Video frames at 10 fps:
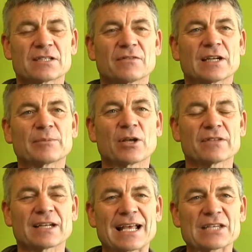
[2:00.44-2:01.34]
developed over
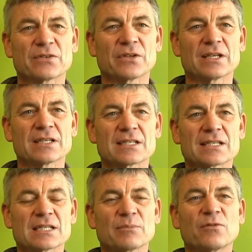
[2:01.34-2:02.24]
the last few years
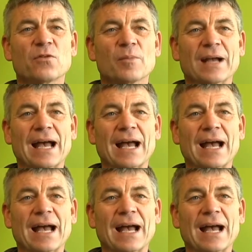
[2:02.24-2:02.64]
is the performing